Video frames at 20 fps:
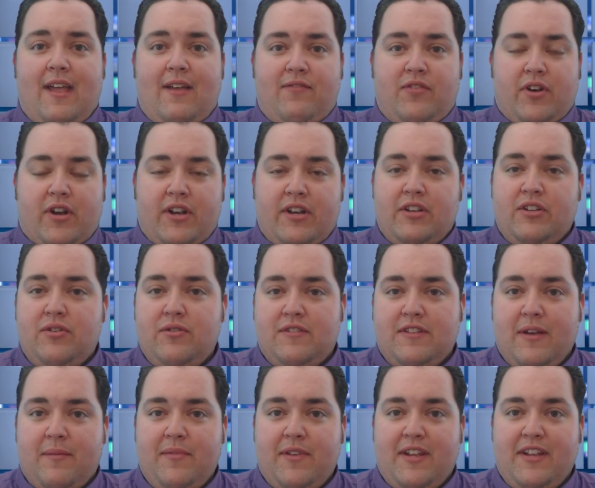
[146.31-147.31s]
if you're going to do
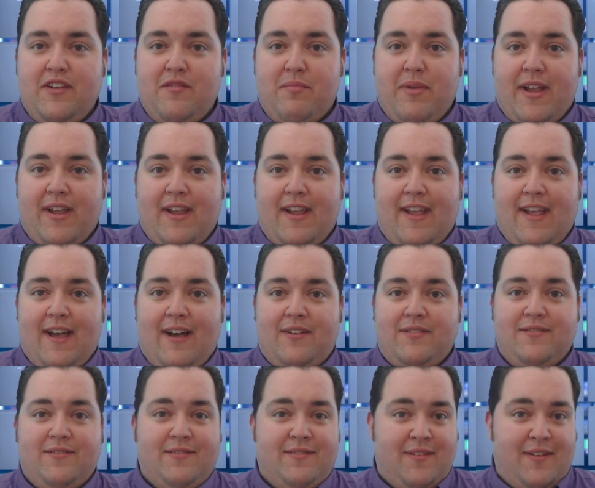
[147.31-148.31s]
something in your bank
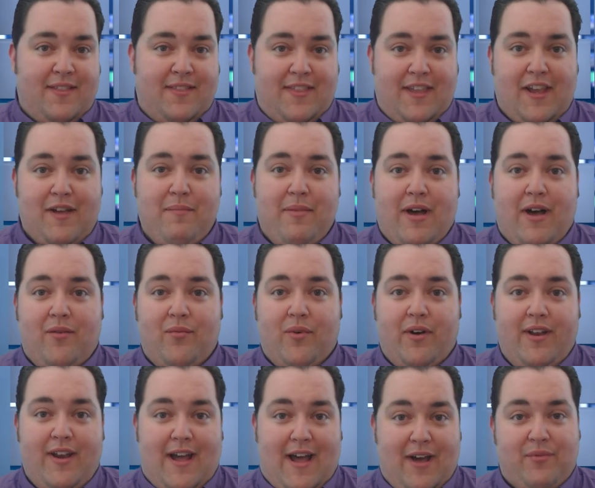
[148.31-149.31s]
account, think about
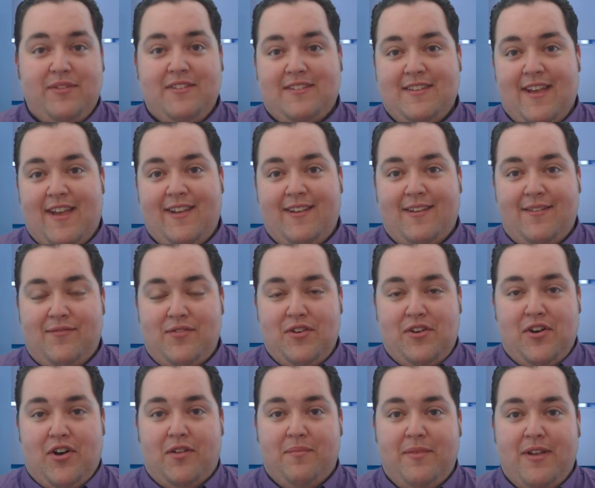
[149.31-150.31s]
what I would say. If
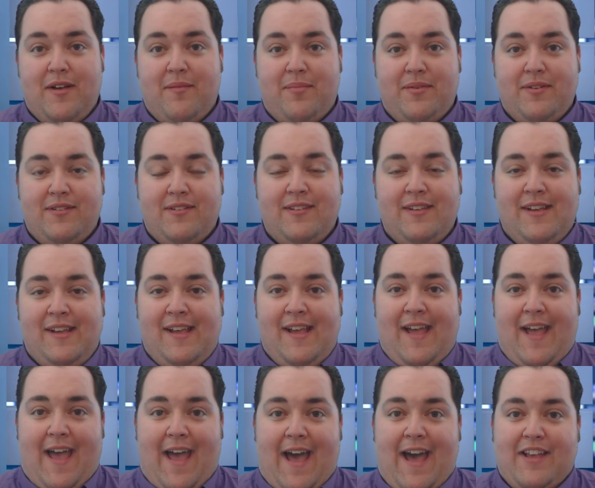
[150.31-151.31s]
you called me up and
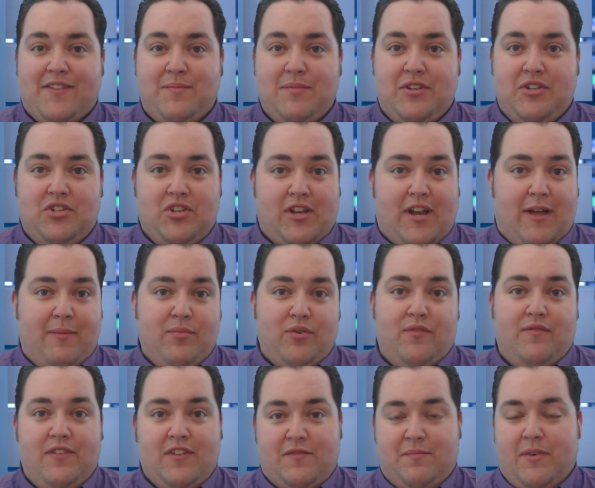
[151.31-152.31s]
asked me, should I
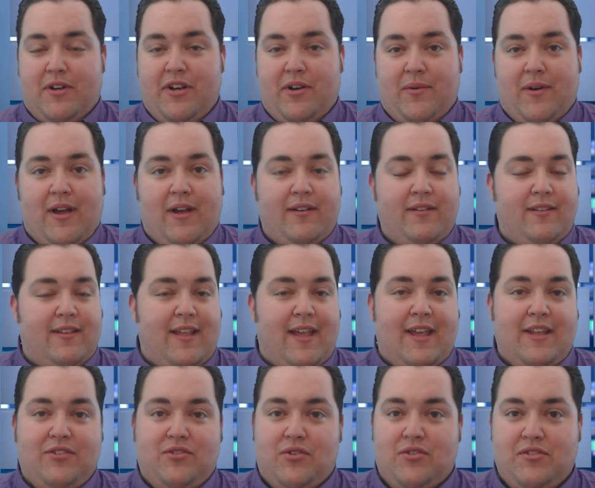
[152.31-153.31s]
move this money around? The
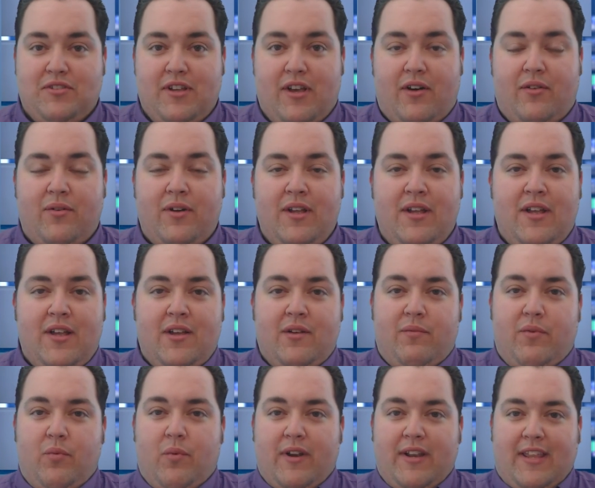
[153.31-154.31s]
answer is no.
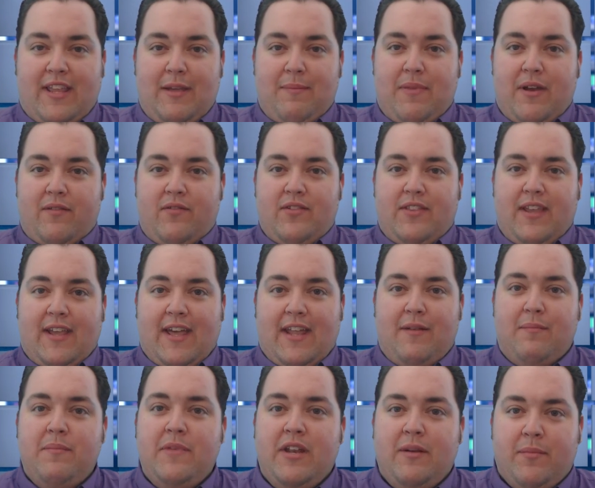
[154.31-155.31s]
We want to keep everything
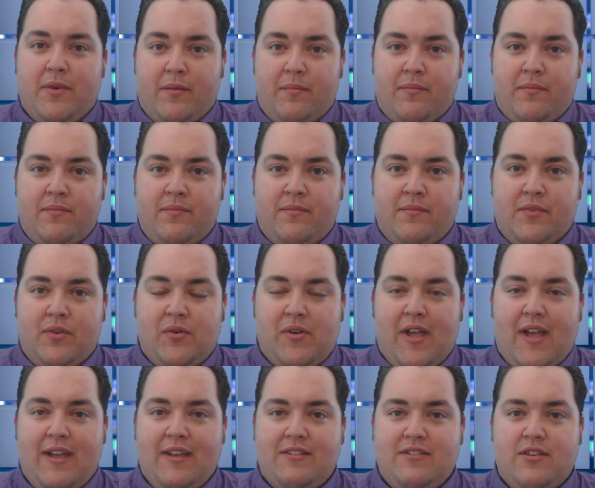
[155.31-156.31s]
at a minimum.
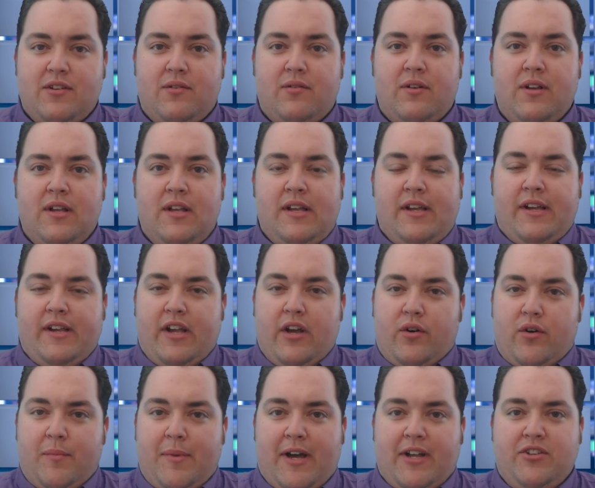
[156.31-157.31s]
Okay, so
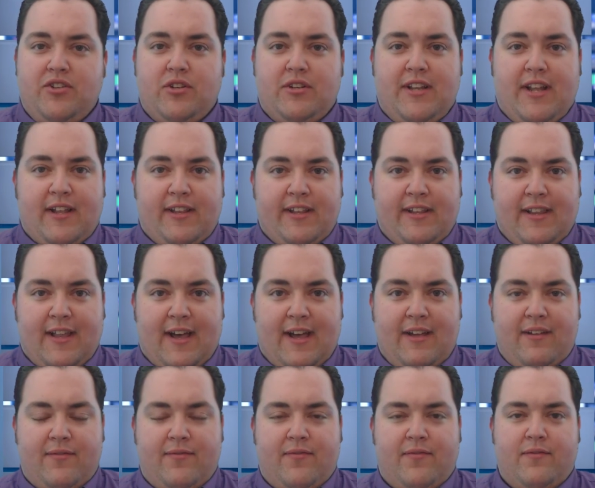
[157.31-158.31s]
go about your daily
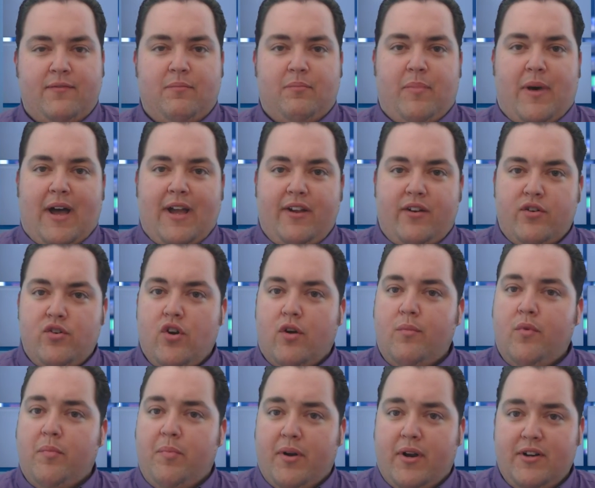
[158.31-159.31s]
life, buy your
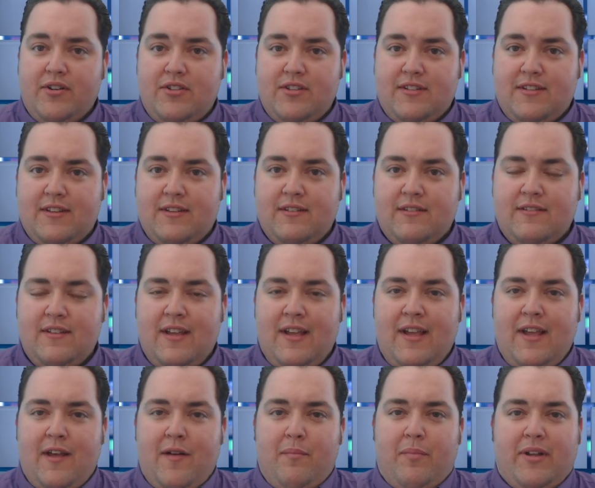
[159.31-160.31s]
normal purchases,
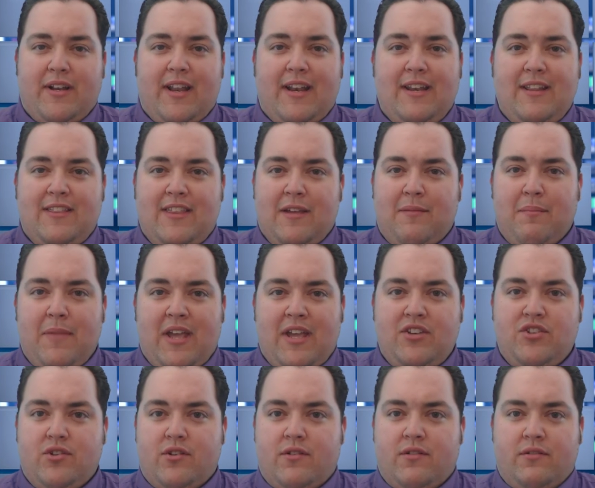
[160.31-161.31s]
but anything
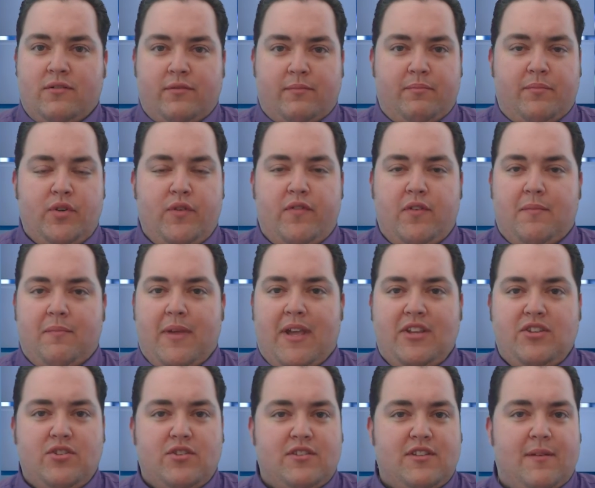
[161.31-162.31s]
major, moving
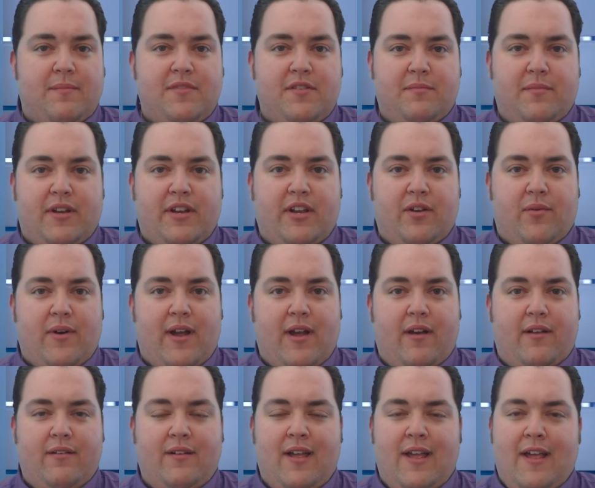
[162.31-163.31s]
major sums of money
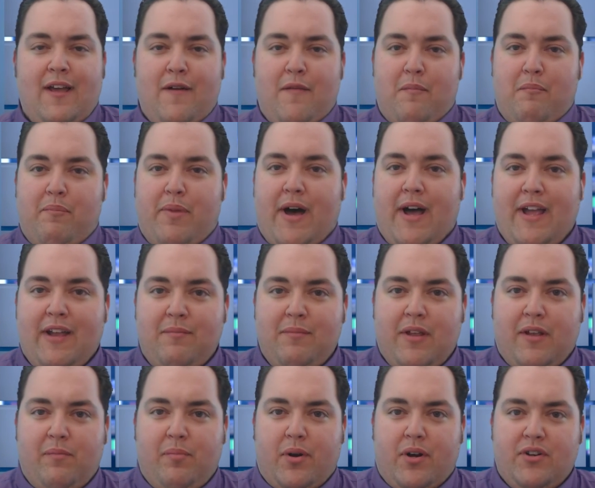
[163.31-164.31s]
around, buying
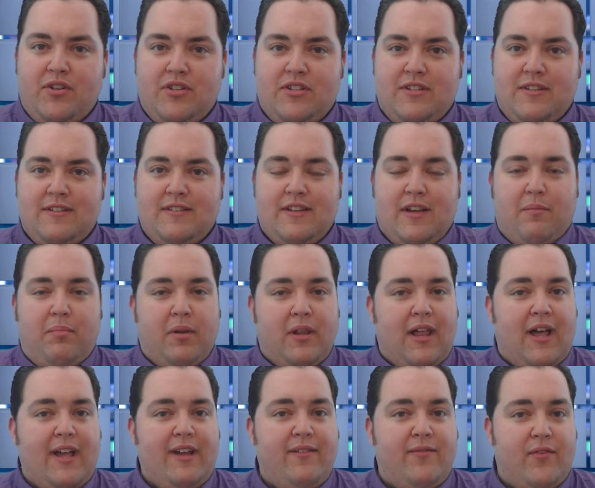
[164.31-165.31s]
big purchases,
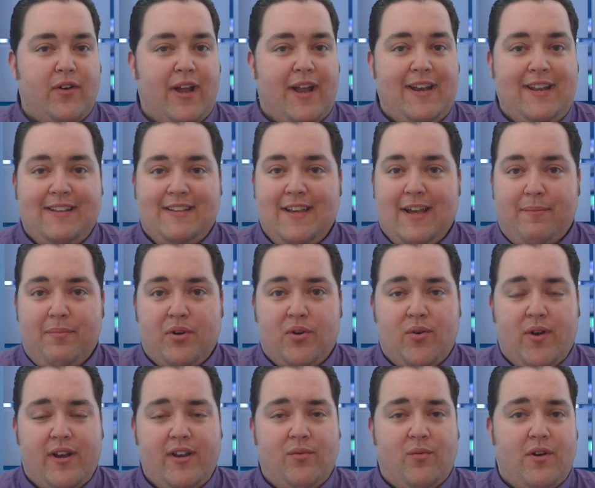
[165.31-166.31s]
applying for any type
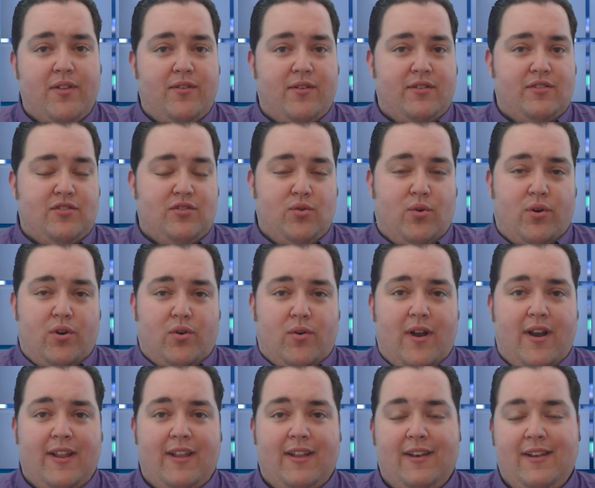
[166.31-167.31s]
of credit, whether it's store
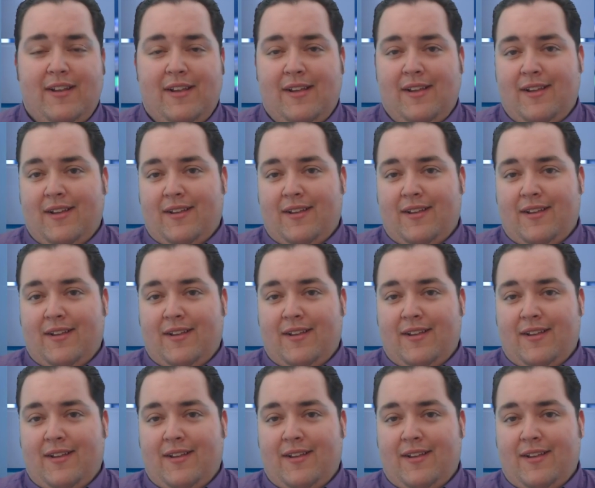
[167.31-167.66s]
credit,